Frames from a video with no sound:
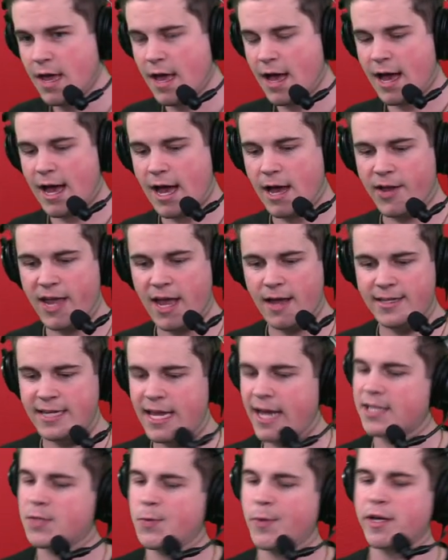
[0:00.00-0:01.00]
Got
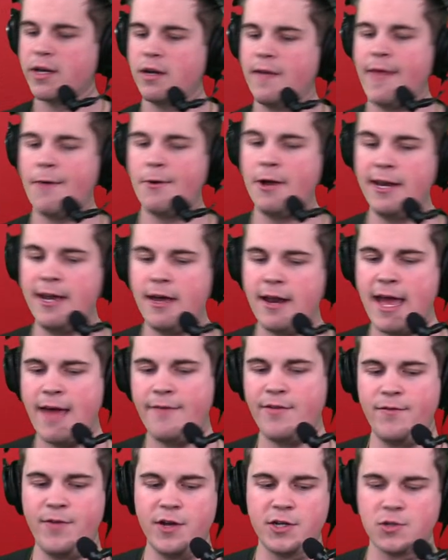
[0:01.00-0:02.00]
text working on that right now to have
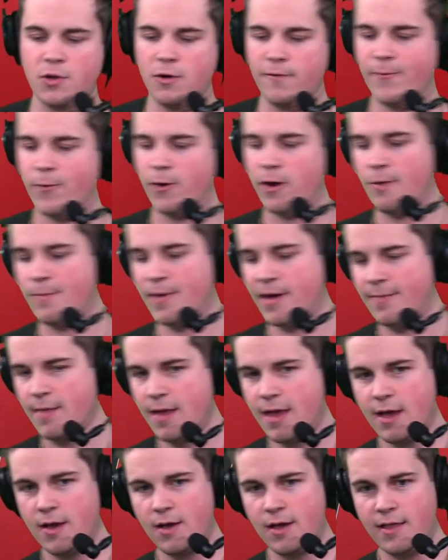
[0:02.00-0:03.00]
a visual for you, but
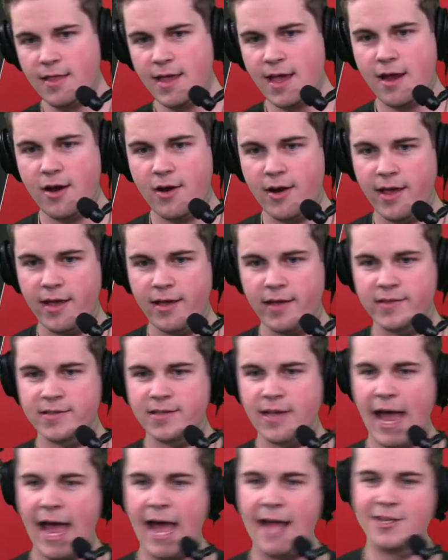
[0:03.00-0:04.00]
there it is.
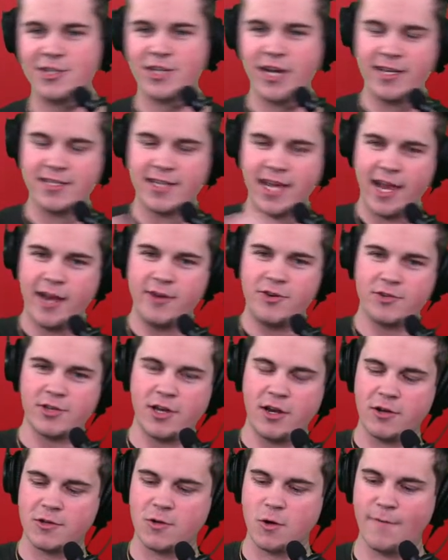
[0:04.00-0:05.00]

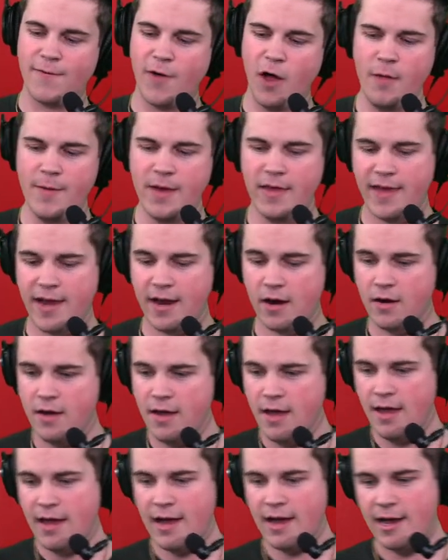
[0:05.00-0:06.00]
@JaceAndrews_. Follow me there.
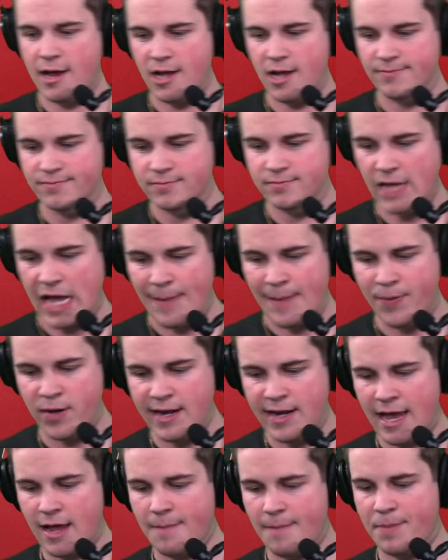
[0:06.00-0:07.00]
I'm
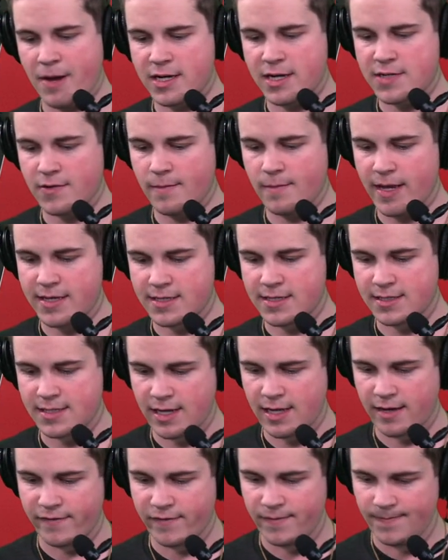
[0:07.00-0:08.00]
putting out a bunch of amazing
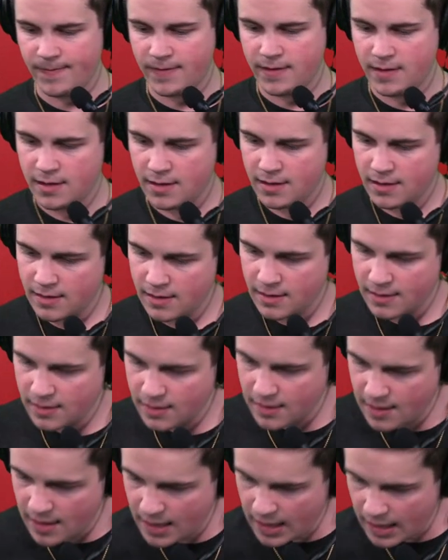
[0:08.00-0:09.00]
stuff.
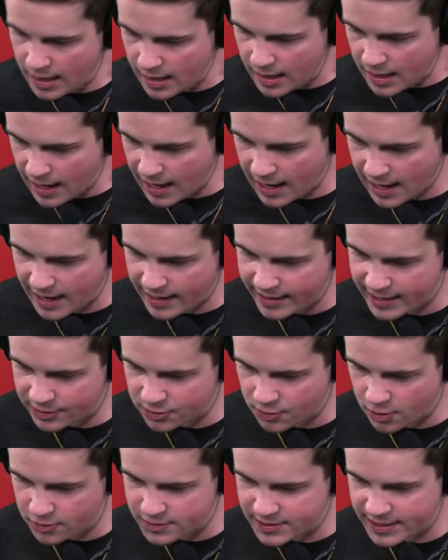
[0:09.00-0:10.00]
Get
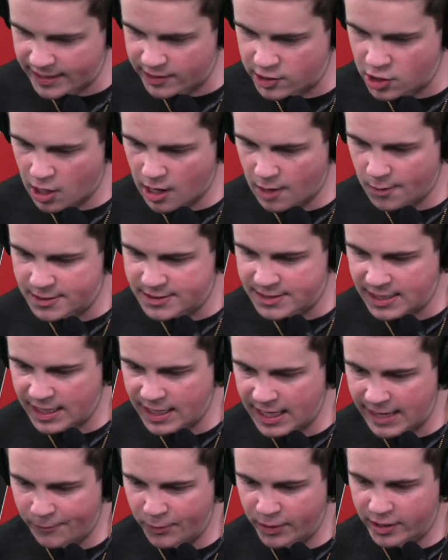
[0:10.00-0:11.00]
Throat saying, no, I was saying
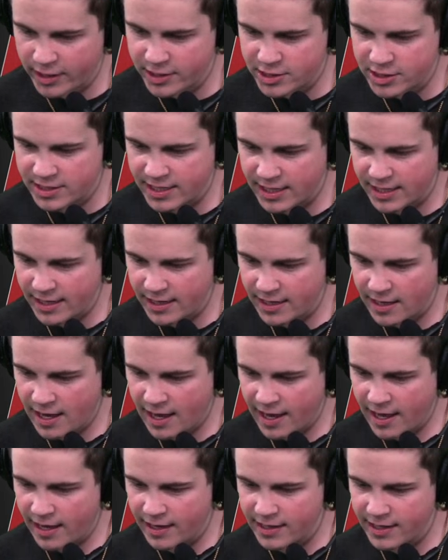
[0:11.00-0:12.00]
if we could just get
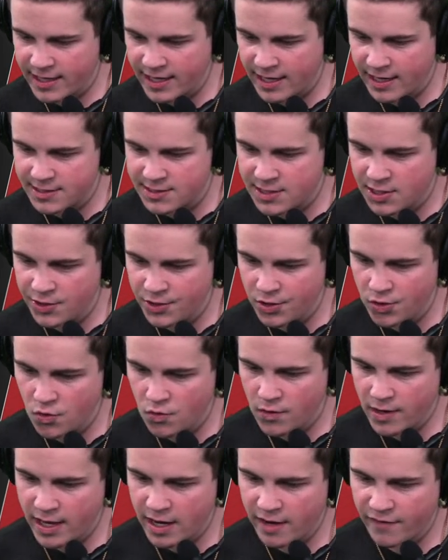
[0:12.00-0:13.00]
a
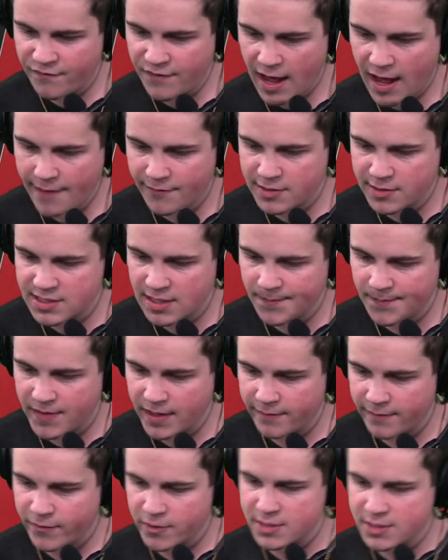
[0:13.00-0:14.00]
2 and a 5 or
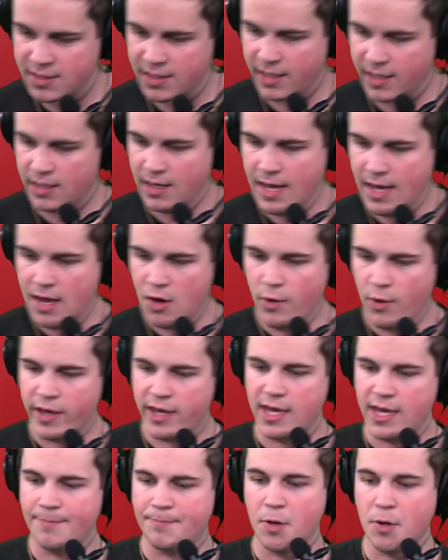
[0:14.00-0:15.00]
something for Sneed, we can
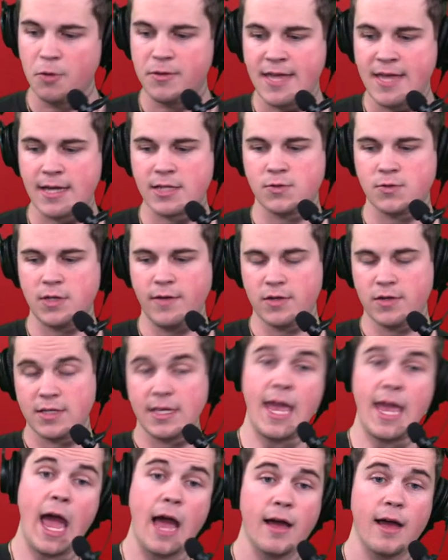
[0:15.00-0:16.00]
get both Texas receivers.
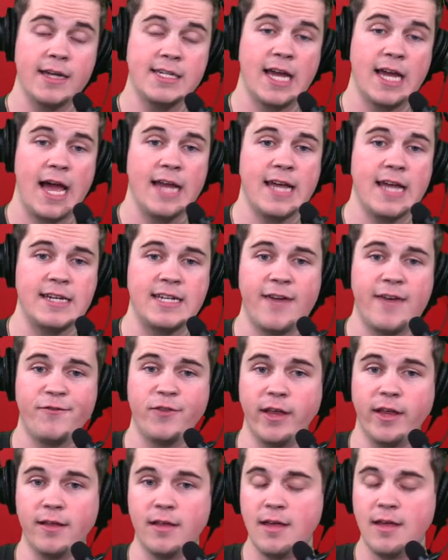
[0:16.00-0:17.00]
Yeah, I
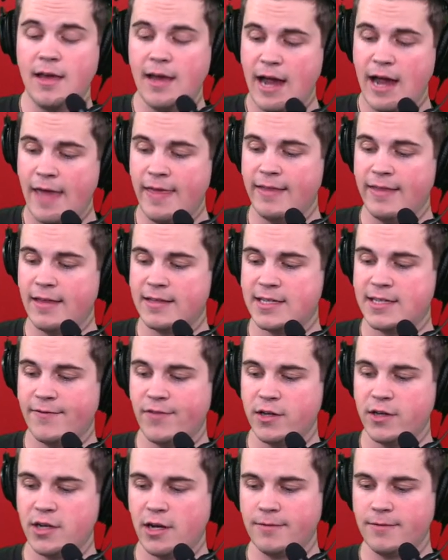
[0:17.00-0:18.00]
definitely. I think that's
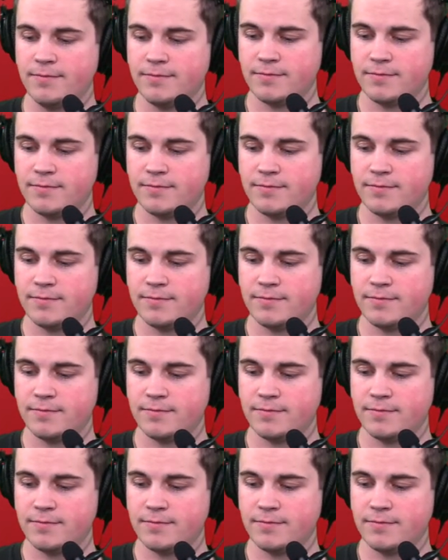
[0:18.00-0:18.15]
definitely Sean.